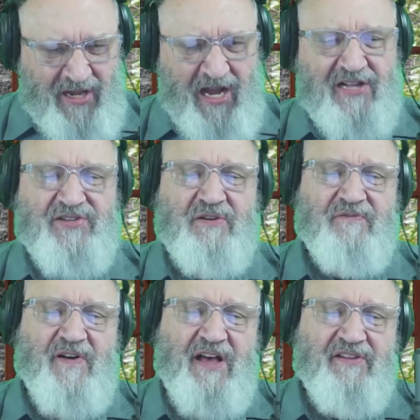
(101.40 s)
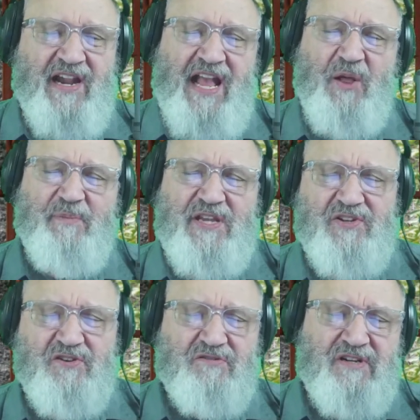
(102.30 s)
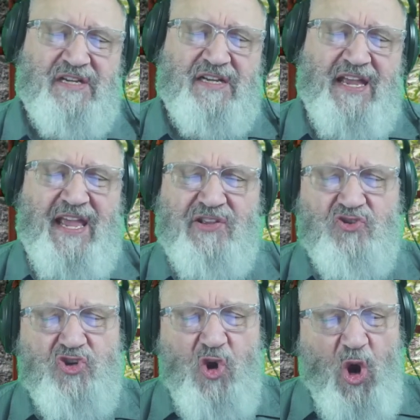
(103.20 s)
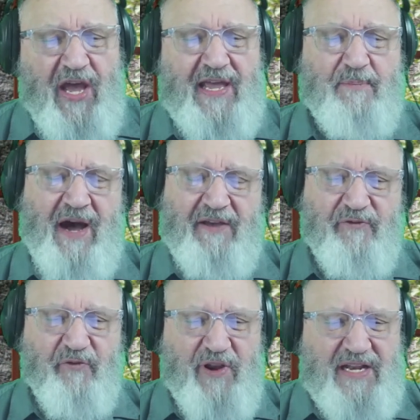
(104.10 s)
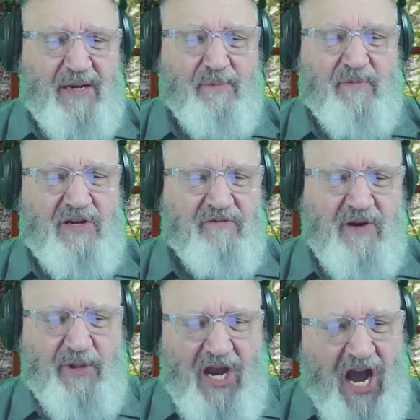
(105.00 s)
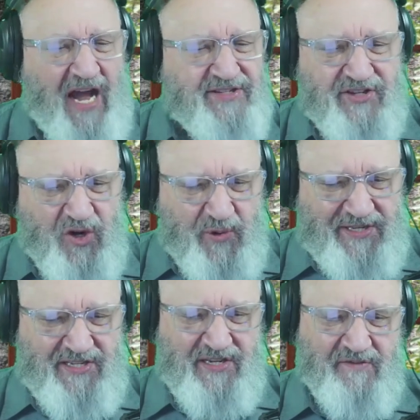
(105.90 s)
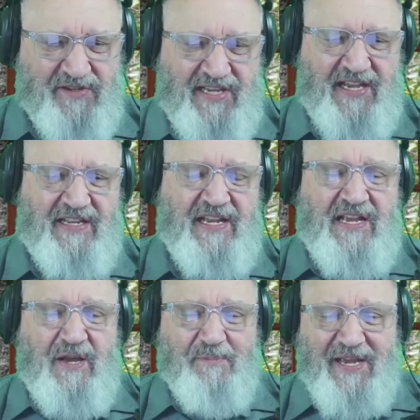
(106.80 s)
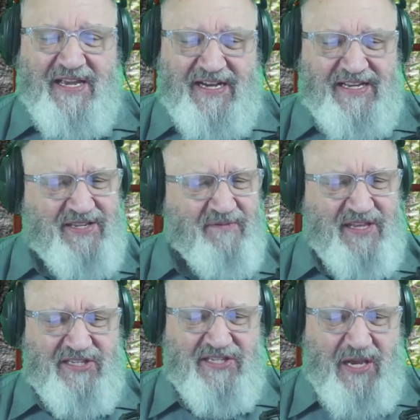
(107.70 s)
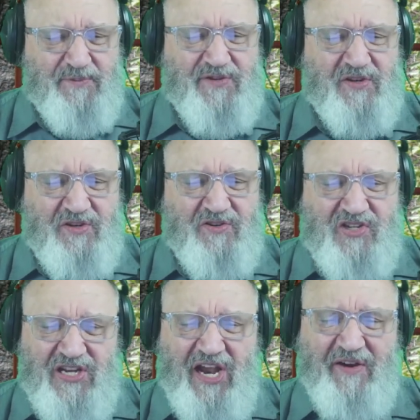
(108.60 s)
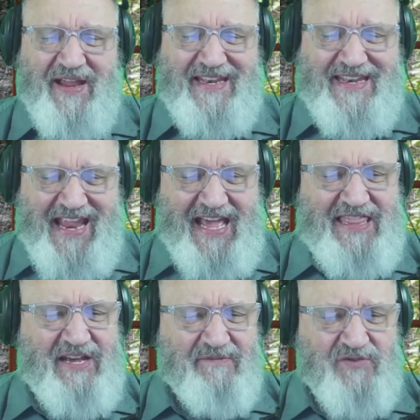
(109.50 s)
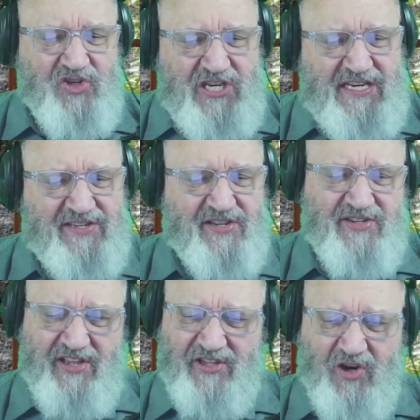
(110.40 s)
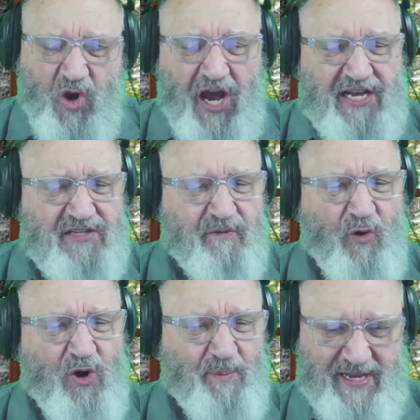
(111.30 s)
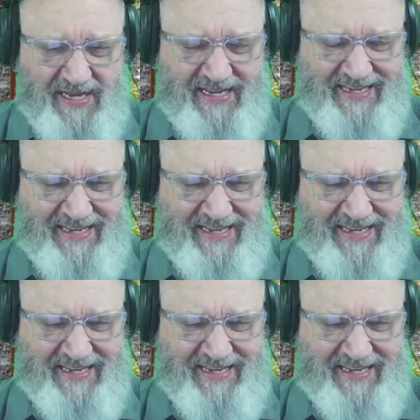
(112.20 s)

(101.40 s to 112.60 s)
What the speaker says: Also, Father, help me to enjoy my freedom from the consequences of sin because of the substitutionary death of Jesus on the cross for me.